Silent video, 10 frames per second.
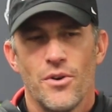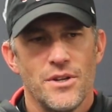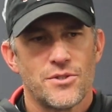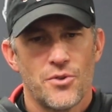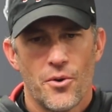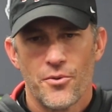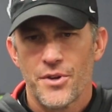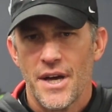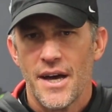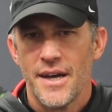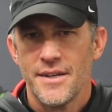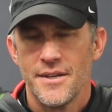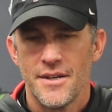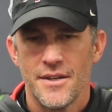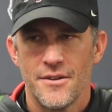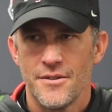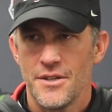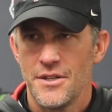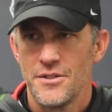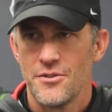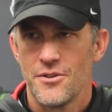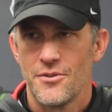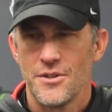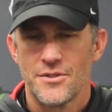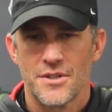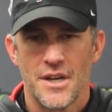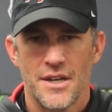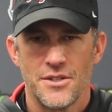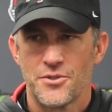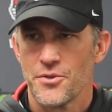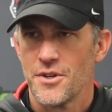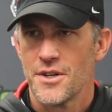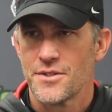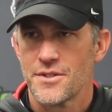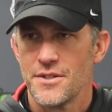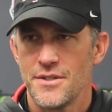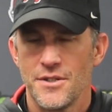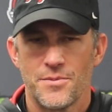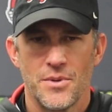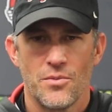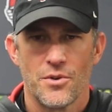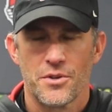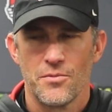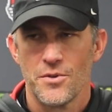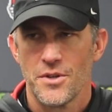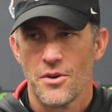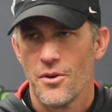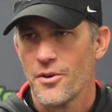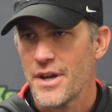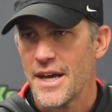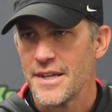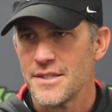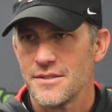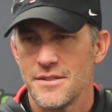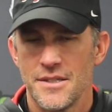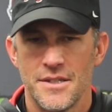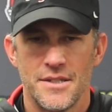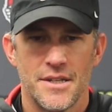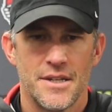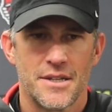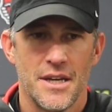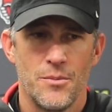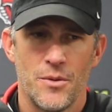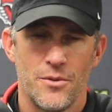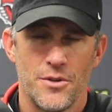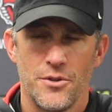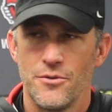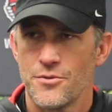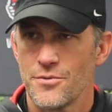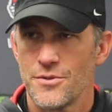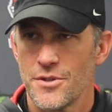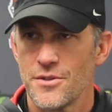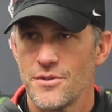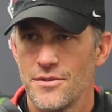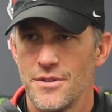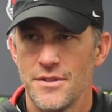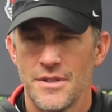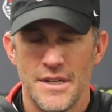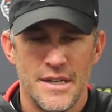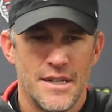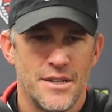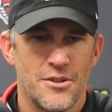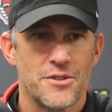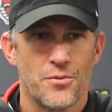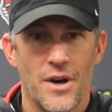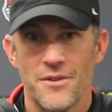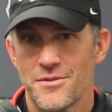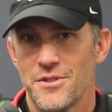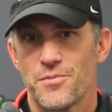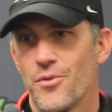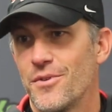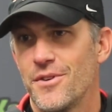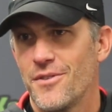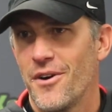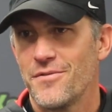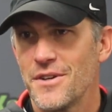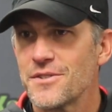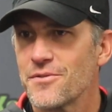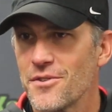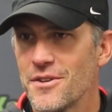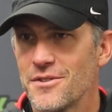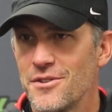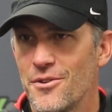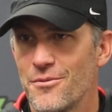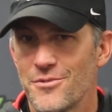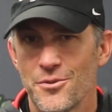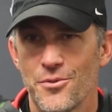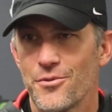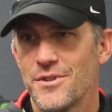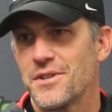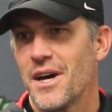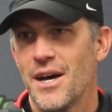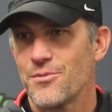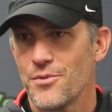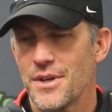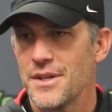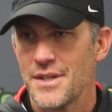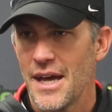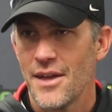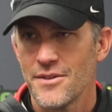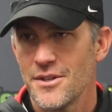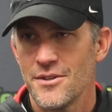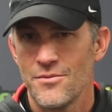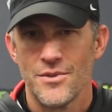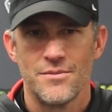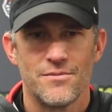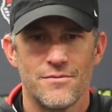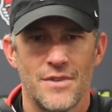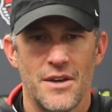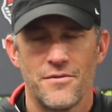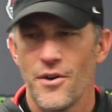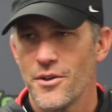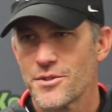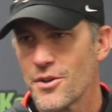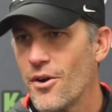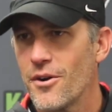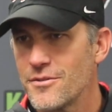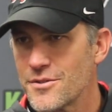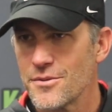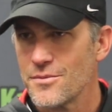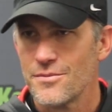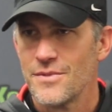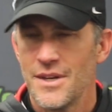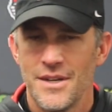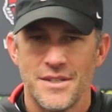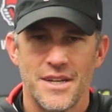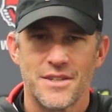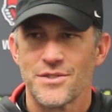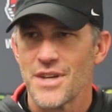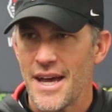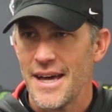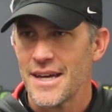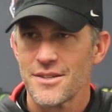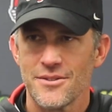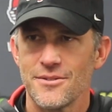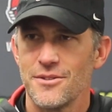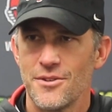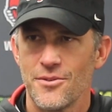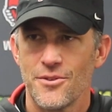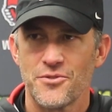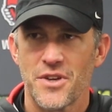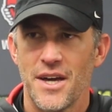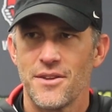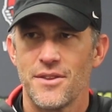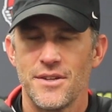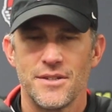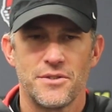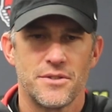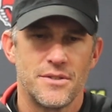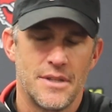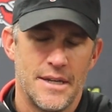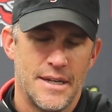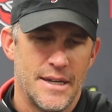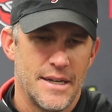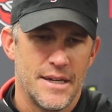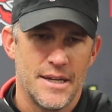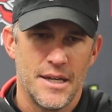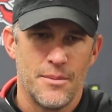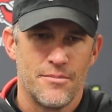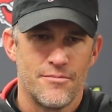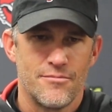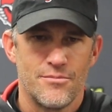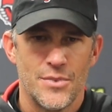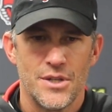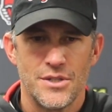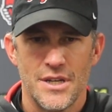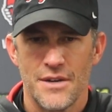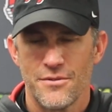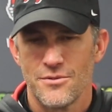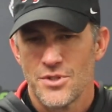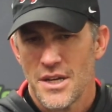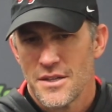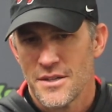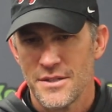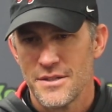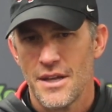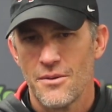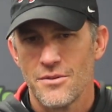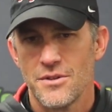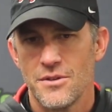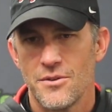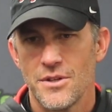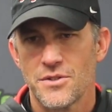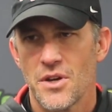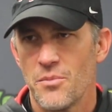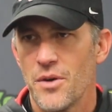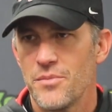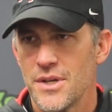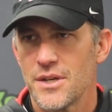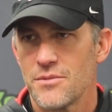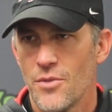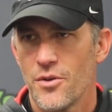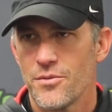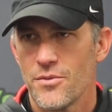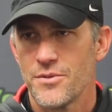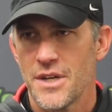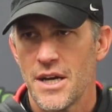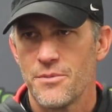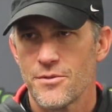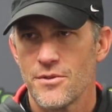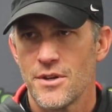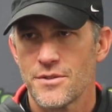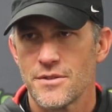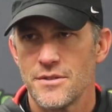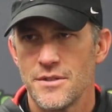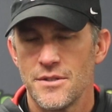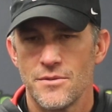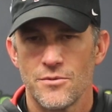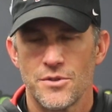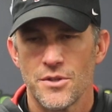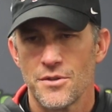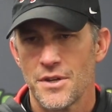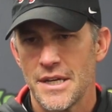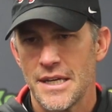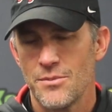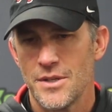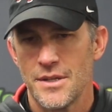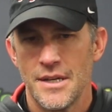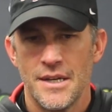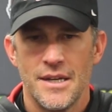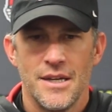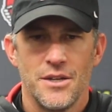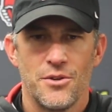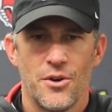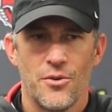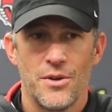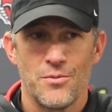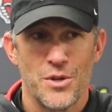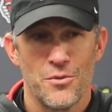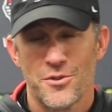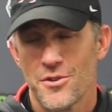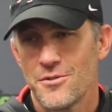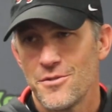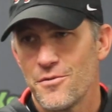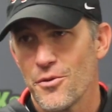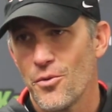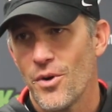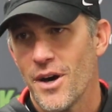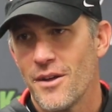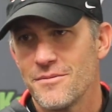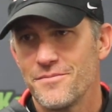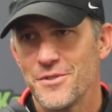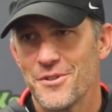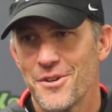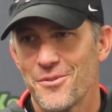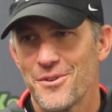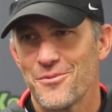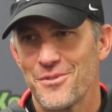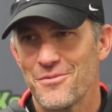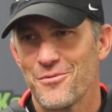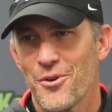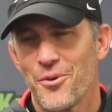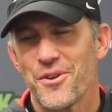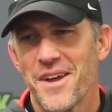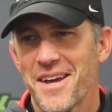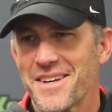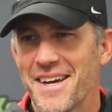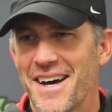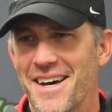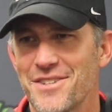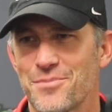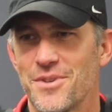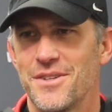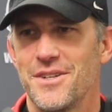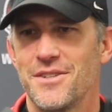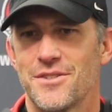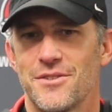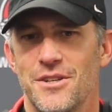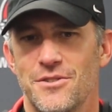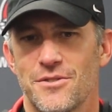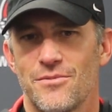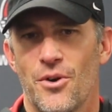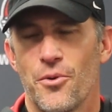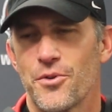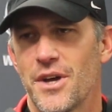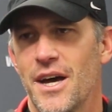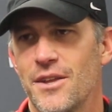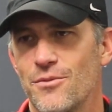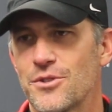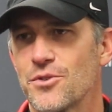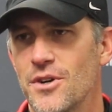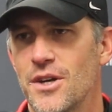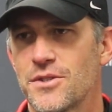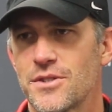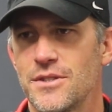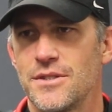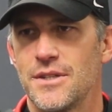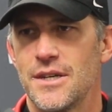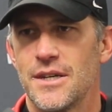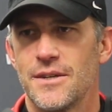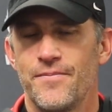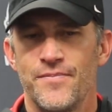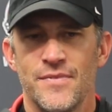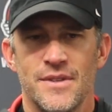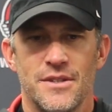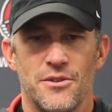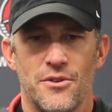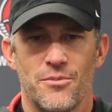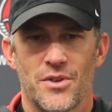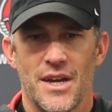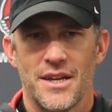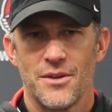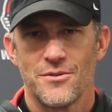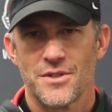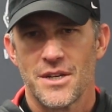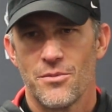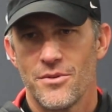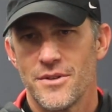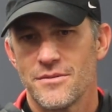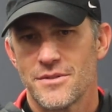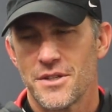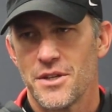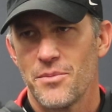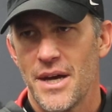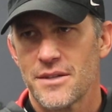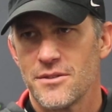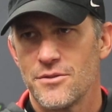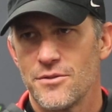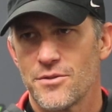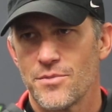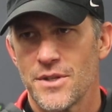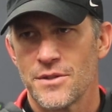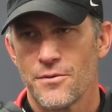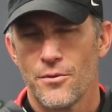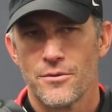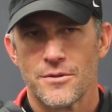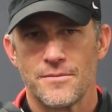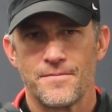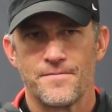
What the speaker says: Well, he's an older guy, and, you know, he's a guy you trust, and he's been working really hard at it and came up with a huge return. And, you know, that's why I was disappointed offensively. You know, two or three times we get down there and we have false starts or take a sack or, you know, those kind of things. And but, yeah, for Jalen, that, you know, he's come up big multiple times for us in the return game. And, you know, and we were searching for a while. You know, we've rolled a lot of guys, but he's an older guy that we trust. And, you know, I'm glad he was able to get back there and do some things for us.